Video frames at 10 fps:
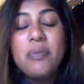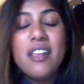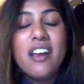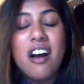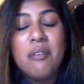
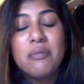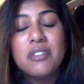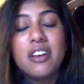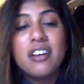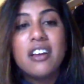
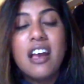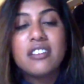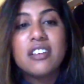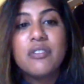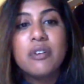the
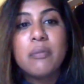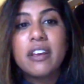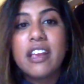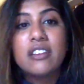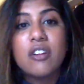essay written by
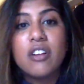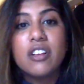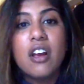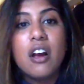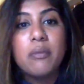
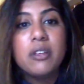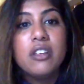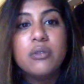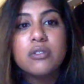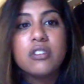Kantar, he
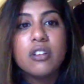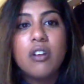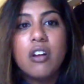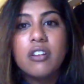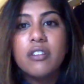used a
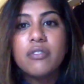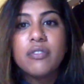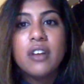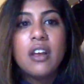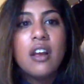lot of
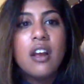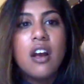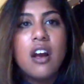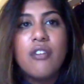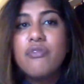
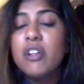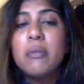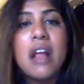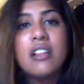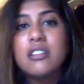film
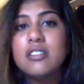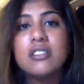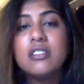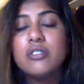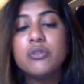
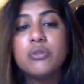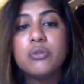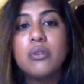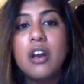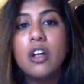analysis
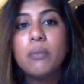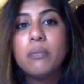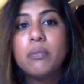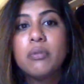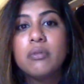to help
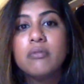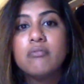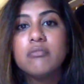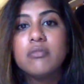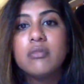
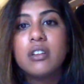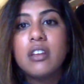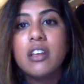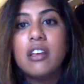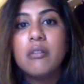
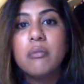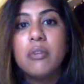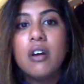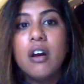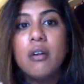him
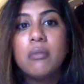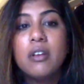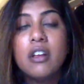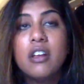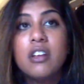
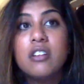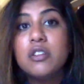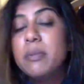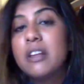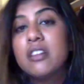
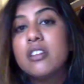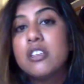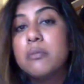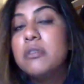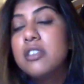depict
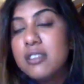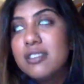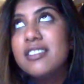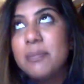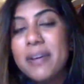
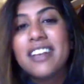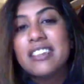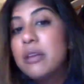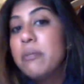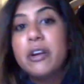
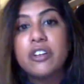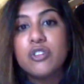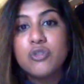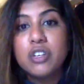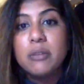the
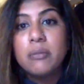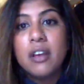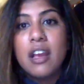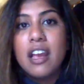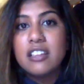American dream
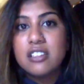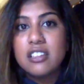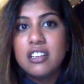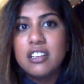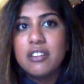and
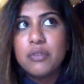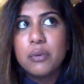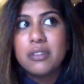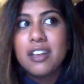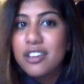see if it
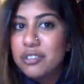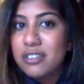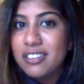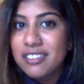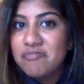was
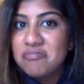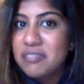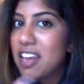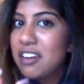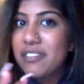actually
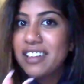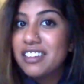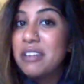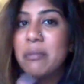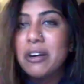kind of like
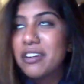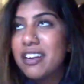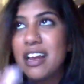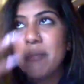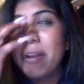the American
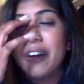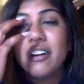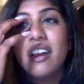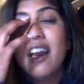nightmare.